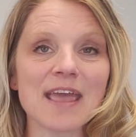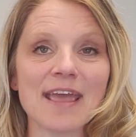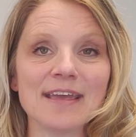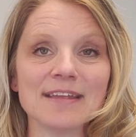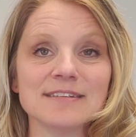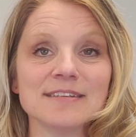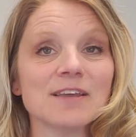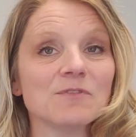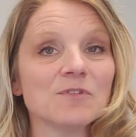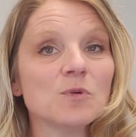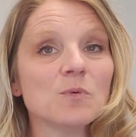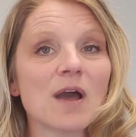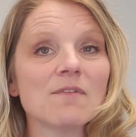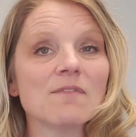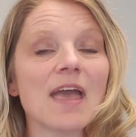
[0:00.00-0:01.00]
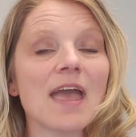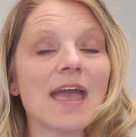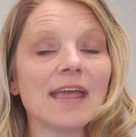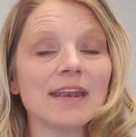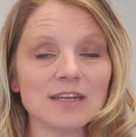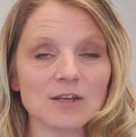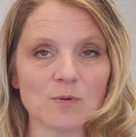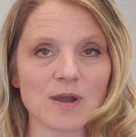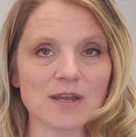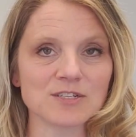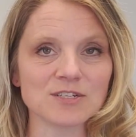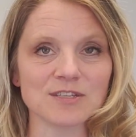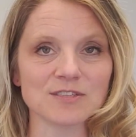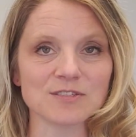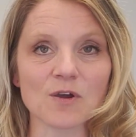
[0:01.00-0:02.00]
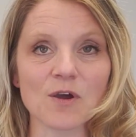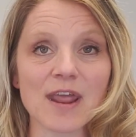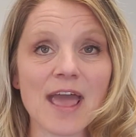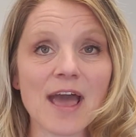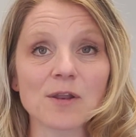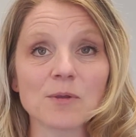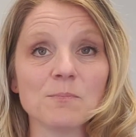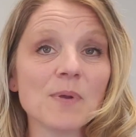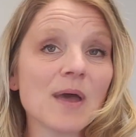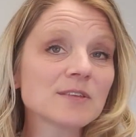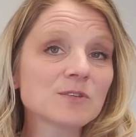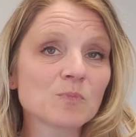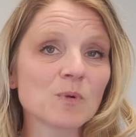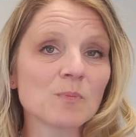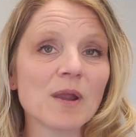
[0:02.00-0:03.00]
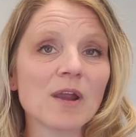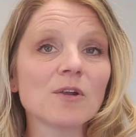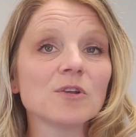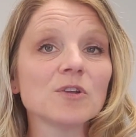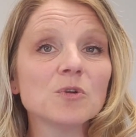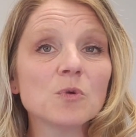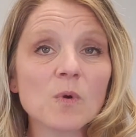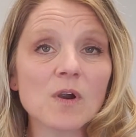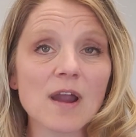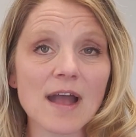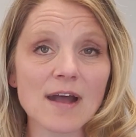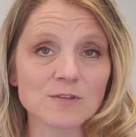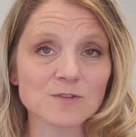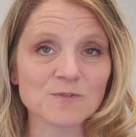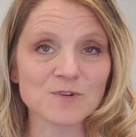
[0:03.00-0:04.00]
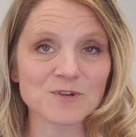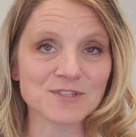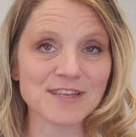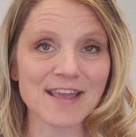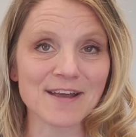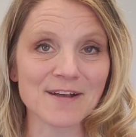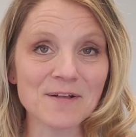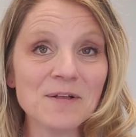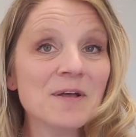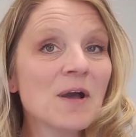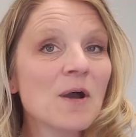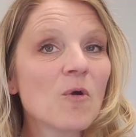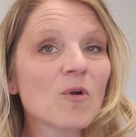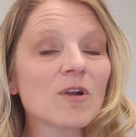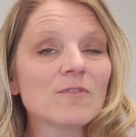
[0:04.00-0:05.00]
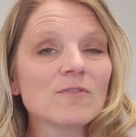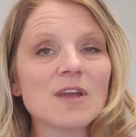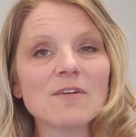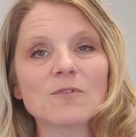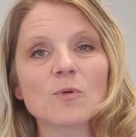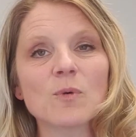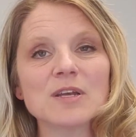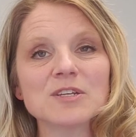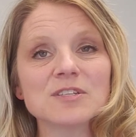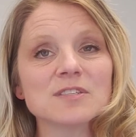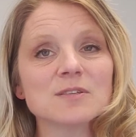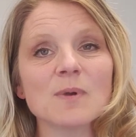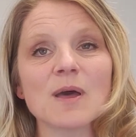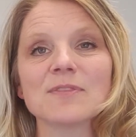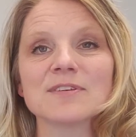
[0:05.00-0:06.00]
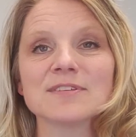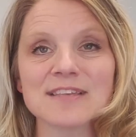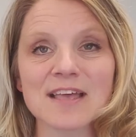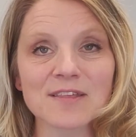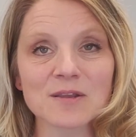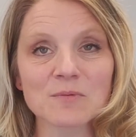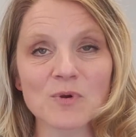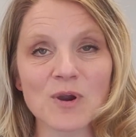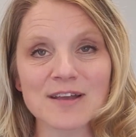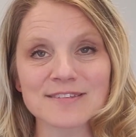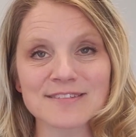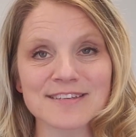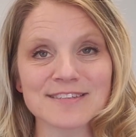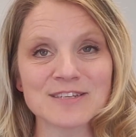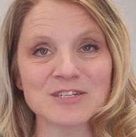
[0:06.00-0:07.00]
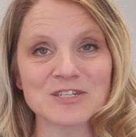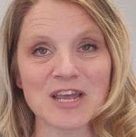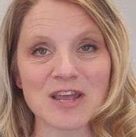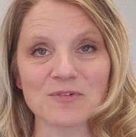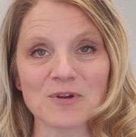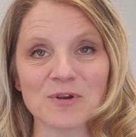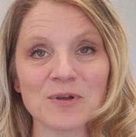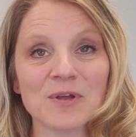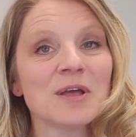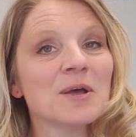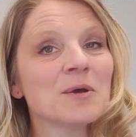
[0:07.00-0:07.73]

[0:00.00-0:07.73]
And if you have any questions on how to best prepare your house for sale, or if you have questions about the selling process in general,